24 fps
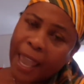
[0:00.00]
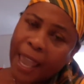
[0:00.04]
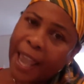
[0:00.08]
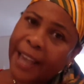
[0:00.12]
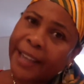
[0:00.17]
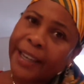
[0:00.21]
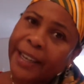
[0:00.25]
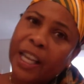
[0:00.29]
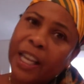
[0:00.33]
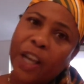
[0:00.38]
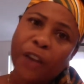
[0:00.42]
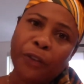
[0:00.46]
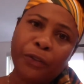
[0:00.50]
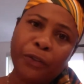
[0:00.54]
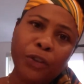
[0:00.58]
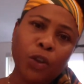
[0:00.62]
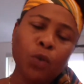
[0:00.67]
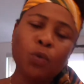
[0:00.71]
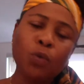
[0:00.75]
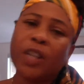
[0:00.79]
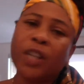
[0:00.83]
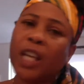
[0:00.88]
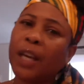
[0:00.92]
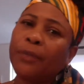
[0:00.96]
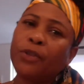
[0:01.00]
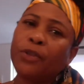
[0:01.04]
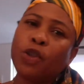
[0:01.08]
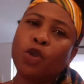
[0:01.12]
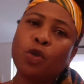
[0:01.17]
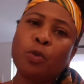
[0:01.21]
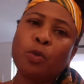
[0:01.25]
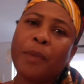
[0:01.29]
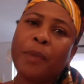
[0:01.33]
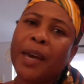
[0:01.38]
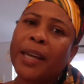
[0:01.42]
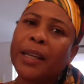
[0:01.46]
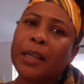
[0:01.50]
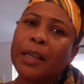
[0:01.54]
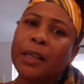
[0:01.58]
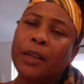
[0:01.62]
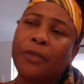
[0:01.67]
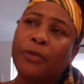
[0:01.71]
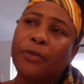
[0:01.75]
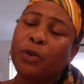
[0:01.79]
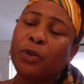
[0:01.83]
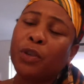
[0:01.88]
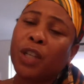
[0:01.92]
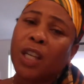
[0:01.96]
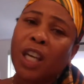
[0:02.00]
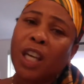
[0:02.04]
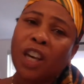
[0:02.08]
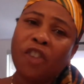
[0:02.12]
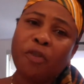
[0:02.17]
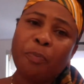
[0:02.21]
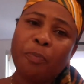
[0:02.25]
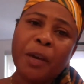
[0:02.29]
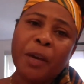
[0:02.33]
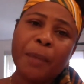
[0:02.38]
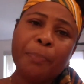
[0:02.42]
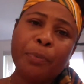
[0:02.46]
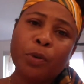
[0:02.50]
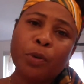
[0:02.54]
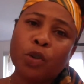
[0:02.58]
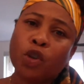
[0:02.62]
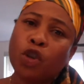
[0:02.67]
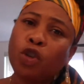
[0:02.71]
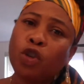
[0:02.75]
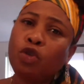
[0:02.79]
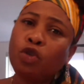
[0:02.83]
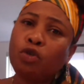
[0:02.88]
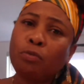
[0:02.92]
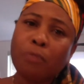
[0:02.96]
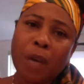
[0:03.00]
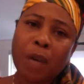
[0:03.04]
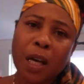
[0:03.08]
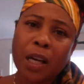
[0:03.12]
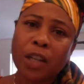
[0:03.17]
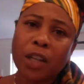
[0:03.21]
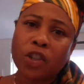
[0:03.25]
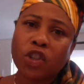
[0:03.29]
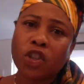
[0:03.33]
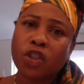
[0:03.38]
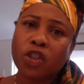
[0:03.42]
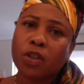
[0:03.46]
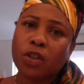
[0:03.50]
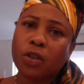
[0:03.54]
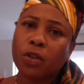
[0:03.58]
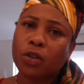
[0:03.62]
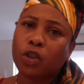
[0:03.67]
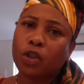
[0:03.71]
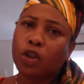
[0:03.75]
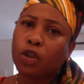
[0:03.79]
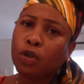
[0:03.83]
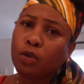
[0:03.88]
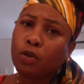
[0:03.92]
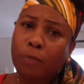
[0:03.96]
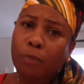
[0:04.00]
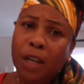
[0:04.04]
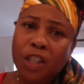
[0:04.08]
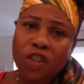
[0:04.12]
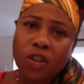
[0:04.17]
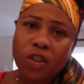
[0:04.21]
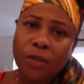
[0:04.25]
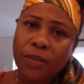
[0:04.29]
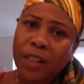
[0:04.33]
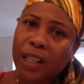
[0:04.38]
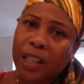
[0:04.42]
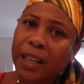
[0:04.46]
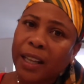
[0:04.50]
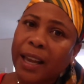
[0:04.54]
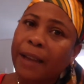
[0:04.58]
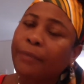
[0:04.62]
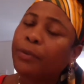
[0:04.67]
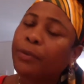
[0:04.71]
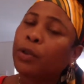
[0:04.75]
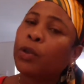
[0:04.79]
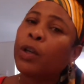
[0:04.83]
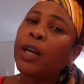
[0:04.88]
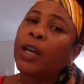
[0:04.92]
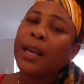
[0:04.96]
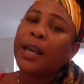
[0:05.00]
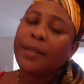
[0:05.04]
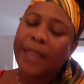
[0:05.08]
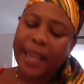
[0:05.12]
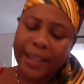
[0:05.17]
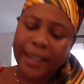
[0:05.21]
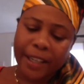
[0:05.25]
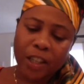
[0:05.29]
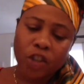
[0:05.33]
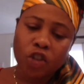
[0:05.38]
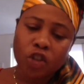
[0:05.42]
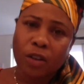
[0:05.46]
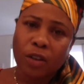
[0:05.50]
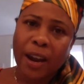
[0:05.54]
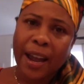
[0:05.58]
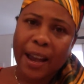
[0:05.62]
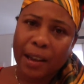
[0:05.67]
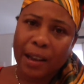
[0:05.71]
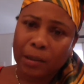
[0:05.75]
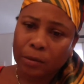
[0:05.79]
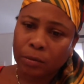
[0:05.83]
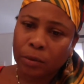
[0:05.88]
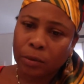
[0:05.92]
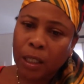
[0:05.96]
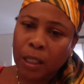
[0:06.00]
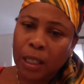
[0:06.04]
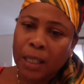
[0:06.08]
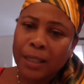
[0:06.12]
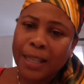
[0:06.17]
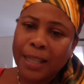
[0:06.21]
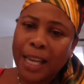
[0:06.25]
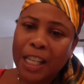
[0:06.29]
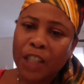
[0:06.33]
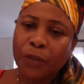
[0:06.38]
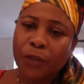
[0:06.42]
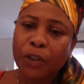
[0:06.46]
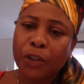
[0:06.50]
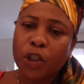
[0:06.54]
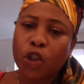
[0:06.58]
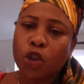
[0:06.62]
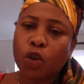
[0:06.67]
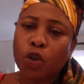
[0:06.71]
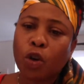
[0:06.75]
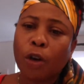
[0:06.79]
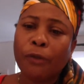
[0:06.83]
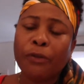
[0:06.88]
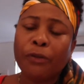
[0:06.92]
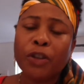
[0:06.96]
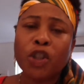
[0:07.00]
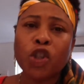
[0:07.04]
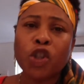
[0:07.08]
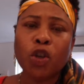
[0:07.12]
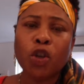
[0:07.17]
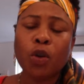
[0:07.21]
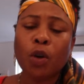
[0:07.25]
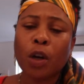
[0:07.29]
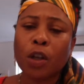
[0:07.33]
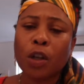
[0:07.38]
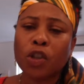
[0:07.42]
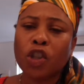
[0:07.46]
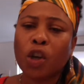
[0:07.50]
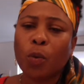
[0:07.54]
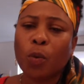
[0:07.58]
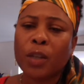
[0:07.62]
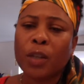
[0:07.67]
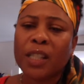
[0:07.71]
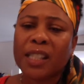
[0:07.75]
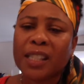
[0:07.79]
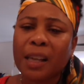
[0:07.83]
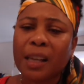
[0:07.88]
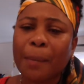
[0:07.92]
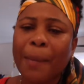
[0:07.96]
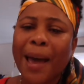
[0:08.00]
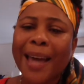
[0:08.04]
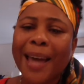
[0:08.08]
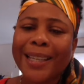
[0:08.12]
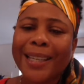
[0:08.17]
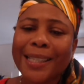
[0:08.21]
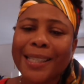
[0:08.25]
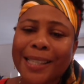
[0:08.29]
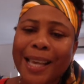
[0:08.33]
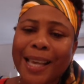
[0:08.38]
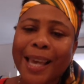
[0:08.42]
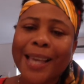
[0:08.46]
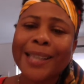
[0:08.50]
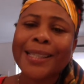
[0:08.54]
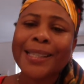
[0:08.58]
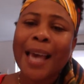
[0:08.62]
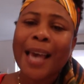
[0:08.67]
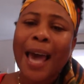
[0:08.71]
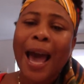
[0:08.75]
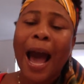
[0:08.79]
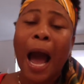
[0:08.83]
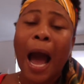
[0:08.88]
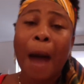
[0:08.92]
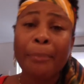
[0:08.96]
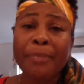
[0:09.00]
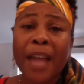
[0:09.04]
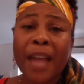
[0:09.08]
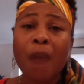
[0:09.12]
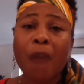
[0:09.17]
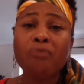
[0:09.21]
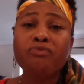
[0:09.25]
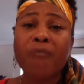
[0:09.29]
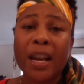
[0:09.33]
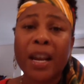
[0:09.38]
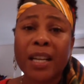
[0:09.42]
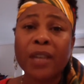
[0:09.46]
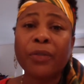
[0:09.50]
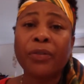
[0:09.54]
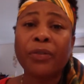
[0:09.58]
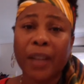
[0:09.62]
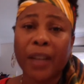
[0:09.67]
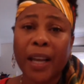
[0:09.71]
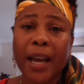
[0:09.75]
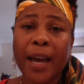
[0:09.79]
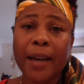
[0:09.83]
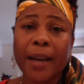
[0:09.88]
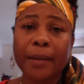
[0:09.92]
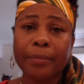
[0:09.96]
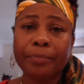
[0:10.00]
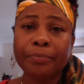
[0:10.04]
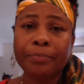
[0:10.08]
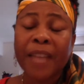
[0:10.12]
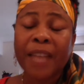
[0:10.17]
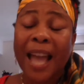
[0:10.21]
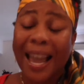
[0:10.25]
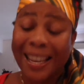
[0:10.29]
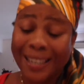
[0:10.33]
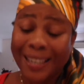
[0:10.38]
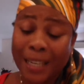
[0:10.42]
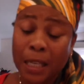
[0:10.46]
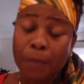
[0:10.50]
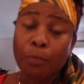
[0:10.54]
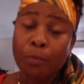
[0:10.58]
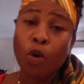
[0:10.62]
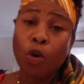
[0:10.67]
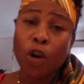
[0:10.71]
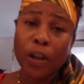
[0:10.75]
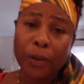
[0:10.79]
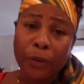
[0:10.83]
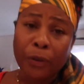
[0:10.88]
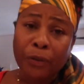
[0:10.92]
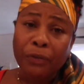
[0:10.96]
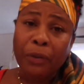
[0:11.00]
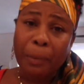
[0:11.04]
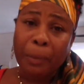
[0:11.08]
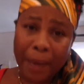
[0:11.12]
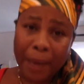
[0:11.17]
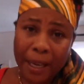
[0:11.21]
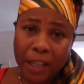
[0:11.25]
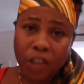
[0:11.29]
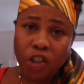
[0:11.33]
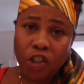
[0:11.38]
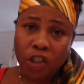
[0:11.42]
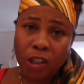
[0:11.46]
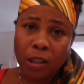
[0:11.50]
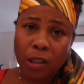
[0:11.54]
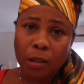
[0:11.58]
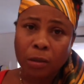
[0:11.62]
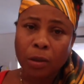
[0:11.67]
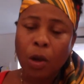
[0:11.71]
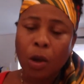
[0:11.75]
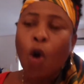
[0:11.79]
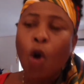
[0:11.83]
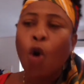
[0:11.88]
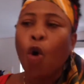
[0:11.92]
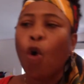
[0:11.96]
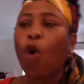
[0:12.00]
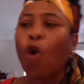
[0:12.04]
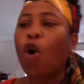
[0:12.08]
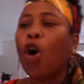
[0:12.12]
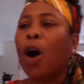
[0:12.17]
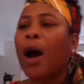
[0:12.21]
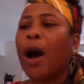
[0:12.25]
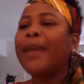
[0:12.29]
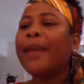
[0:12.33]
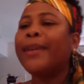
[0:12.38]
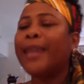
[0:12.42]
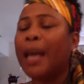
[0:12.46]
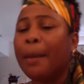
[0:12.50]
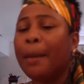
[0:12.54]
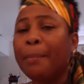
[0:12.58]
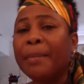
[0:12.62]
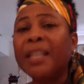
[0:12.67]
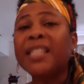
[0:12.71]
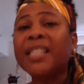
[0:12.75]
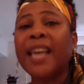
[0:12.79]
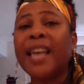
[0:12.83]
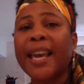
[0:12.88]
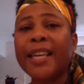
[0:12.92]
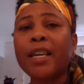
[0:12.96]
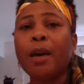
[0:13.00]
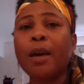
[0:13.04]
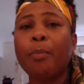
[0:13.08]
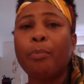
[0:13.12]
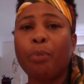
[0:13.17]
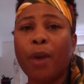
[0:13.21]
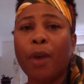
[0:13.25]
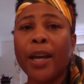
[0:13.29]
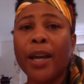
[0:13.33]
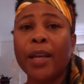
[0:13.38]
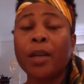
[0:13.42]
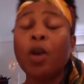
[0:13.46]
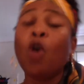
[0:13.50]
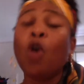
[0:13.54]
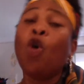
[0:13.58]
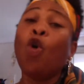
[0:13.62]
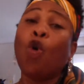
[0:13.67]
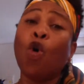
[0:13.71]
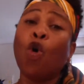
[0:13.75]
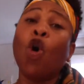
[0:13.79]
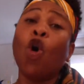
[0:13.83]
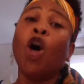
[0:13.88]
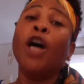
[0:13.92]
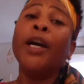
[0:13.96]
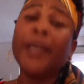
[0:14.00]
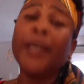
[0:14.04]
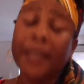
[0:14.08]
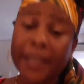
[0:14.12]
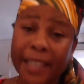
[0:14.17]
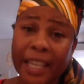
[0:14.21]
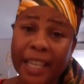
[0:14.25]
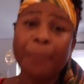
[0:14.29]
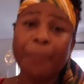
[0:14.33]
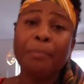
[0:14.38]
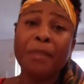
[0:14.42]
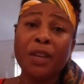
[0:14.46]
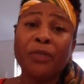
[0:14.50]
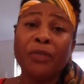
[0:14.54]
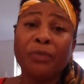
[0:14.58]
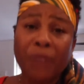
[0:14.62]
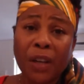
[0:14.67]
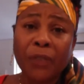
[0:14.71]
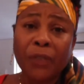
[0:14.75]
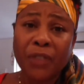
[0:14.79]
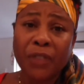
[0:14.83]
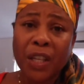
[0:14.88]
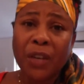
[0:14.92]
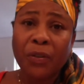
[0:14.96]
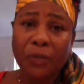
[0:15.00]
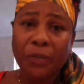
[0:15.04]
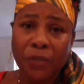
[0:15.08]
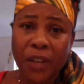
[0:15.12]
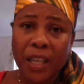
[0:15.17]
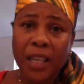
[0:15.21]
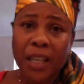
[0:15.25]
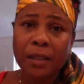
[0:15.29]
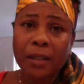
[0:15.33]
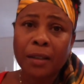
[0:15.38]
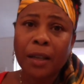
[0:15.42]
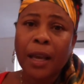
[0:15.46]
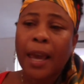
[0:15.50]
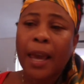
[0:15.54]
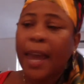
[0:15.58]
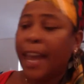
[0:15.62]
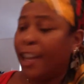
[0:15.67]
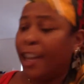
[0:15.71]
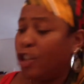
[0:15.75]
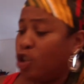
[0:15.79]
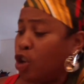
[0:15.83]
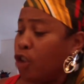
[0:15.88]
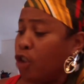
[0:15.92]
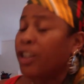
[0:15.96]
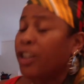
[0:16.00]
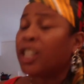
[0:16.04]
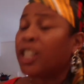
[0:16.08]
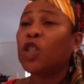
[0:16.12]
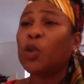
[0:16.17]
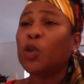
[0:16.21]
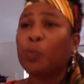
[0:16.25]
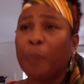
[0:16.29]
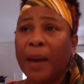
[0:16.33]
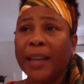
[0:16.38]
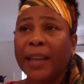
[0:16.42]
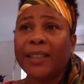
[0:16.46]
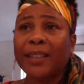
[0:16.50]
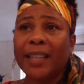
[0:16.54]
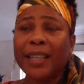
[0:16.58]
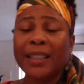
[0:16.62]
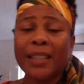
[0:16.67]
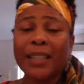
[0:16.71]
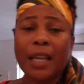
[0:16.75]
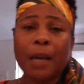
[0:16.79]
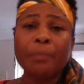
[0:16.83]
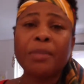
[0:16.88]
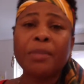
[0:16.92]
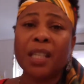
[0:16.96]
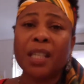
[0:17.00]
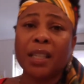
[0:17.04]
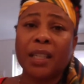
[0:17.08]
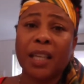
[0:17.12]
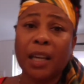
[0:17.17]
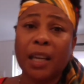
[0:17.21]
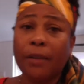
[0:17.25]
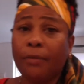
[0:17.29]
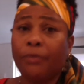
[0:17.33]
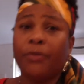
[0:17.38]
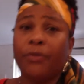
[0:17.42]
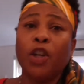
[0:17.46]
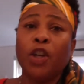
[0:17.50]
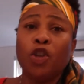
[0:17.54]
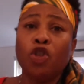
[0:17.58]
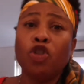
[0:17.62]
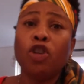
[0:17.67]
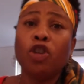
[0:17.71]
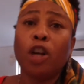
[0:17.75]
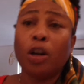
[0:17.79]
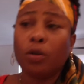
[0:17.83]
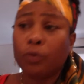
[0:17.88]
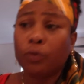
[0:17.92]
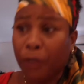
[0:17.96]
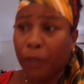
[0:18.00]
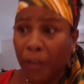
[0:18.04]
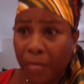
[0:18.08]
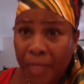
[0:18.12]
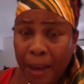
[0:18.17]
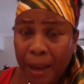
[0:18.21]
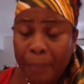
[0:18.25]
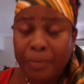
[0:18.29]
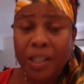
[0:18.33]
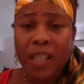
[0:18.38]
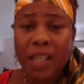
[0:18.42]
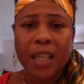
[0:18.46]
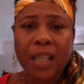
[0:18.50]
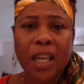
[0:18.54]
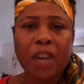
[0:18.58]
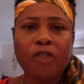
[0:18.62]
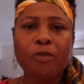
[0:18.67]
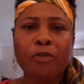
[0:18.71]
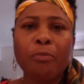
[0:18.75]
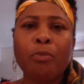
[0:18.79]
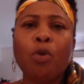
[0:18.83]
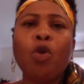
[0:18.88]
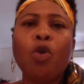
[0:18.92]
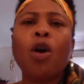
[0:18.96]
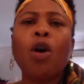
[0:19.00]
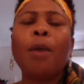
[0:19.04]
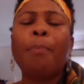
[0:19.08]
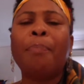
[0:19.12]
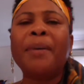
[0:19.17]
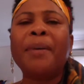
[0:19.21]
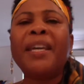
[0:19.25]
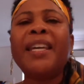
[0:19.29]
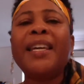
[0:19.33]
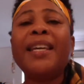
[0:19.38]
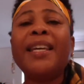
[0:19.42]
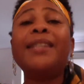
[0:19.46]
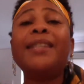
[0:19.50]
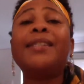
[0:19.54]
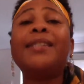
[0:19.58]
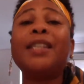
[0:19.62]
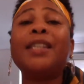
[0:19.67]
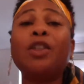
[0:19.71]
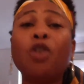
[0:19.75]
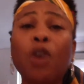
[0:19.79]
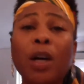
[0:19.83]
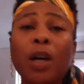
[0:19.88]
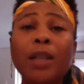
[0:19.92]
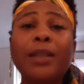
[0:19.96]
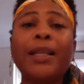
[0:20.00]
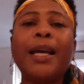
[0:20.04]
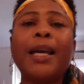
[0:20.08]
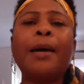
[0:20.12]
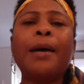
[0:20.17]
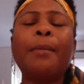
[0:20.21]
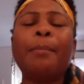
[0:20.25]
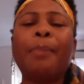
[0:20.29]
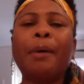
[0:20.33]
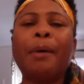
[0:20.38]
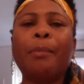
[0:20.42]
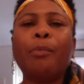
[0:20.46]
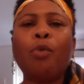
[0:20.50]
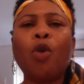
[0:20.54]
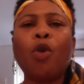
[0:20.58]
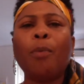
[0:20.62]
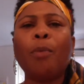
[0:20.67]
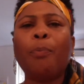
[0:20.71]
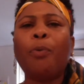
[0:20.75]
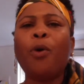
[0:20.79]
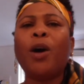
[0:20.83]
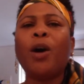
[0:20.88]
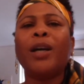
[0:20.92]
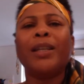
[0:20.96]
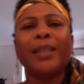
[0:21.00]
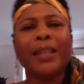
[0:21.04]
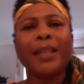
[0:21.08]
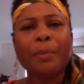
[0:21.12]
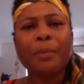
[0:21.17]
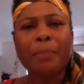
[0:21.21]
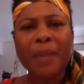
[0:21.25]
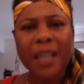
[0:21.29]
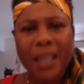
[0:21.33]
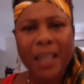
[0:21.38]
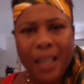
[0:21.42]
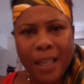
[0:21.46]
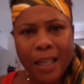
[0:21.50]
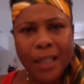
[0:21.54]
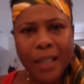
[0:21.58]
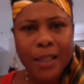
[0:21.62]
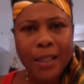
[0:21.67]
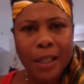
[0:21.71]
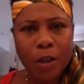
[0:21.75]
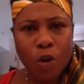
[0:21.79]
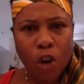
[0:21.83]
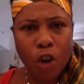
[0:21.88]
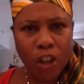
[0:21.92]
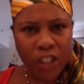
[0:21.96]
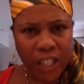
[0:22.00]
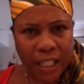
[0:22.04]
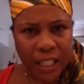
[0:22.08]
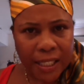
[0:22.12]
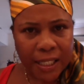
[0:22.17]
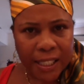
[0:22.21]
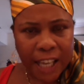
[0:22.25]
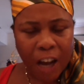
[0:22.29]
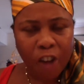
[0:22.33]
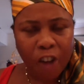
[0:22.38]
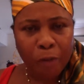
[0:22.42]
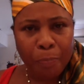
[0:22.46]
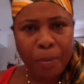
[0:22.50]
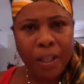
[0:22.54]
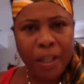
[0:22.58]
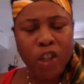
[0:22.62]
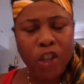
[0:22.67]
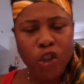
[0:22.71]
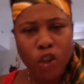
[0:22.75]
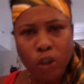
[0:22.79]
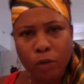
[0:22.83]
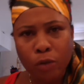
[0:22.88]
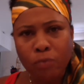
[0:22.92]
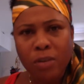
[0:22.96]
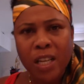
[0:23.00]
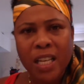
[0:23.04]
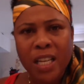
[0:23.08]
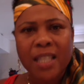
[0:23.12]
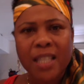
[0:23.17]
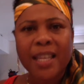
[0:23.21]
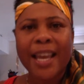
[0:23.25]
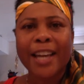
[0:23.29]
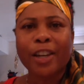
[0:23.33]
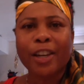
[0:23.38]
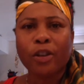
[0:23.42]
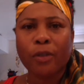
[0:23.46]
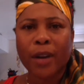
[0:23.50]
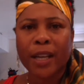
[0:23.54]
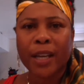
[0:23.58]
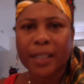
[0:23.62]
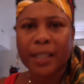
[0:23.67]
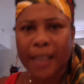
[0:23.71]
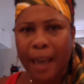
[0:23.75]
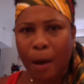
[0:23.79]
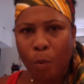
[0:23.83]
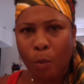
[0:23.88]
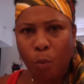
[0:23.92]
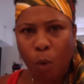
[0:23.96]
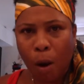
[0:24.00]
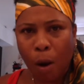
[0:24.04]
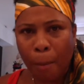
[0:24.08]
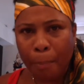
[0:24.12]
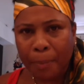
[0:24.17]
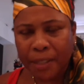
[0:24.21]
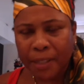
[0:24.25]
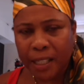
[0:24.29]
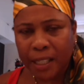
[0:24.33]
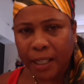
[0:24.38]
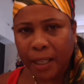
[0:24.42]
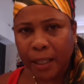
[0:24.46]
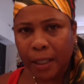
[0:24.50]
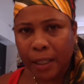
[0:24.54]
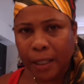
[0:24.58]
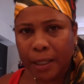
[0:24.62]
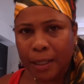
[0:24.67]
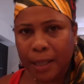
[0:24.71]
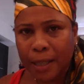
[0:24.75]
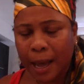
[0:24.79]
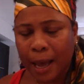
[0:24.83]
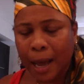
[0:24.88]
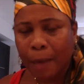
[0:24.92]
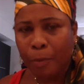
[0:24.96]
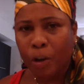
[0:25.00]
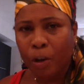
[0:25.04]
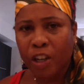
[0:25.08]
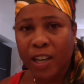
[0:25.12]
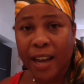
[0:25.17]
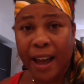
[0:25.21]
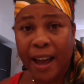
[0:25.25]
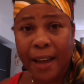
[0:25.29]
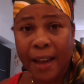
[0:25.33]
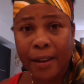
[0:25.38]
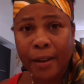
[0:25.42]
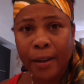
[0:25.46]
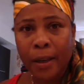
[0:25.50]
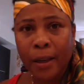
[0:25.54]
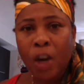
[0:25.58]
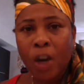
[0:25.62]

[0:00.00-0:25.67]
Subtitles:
And if you give too many, if you give people too much of the level, they can drown. That's for sure, for sure. So when somebody says, I'm not ready for that, I need more information, or let me take a break, or give me 50 feet, and you're expecting them to give, you know, for them to give more, be easy on them. But more importantly, be easy on yourself, because you needed that grace at one particular time or not.